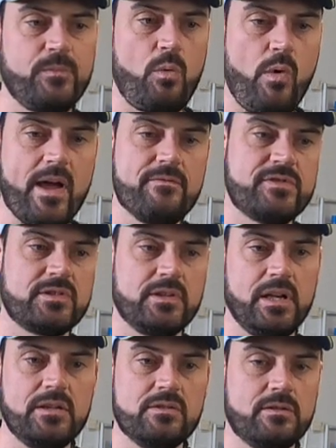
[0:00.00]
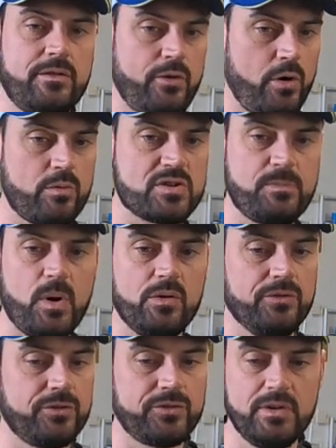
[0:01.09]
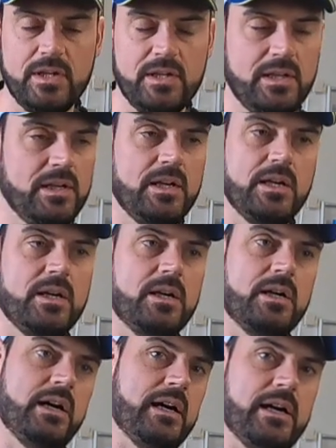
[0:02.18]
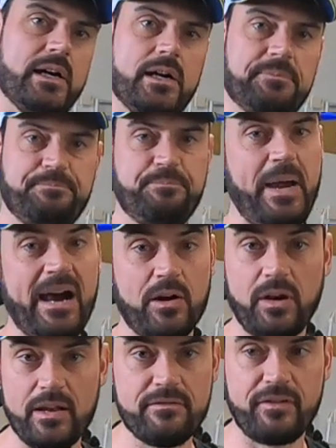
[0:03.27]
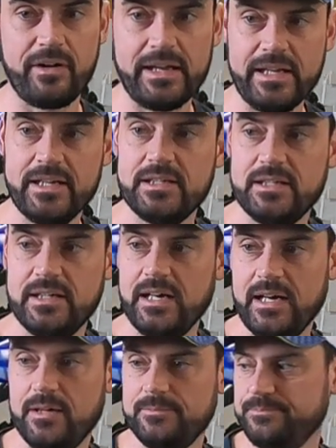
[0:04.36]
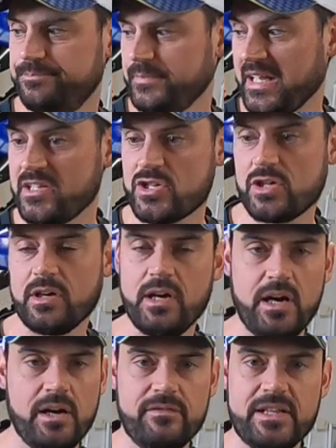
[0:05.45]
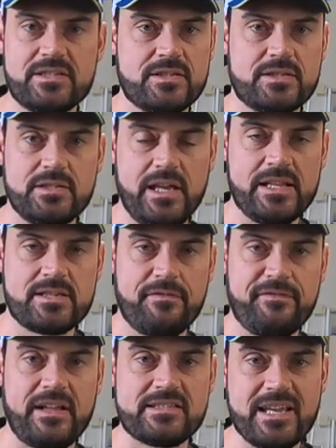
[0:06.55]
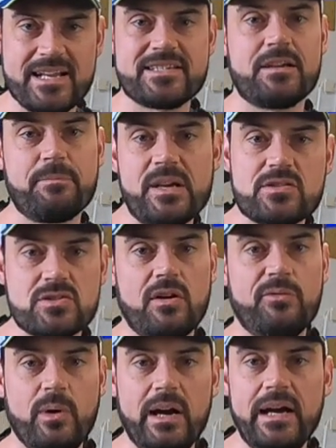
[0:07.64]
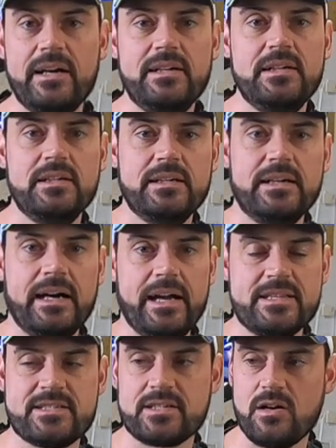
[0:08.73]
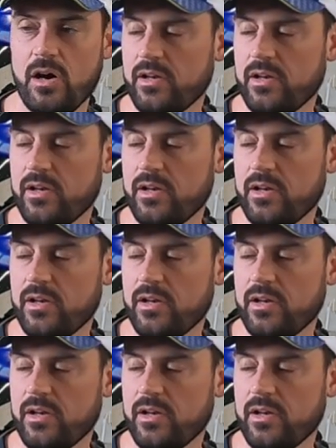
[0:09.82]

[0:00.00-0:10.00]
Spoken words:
revs and throttle response, a power delivery, ignition curve. It's a fantastic bit of software. It's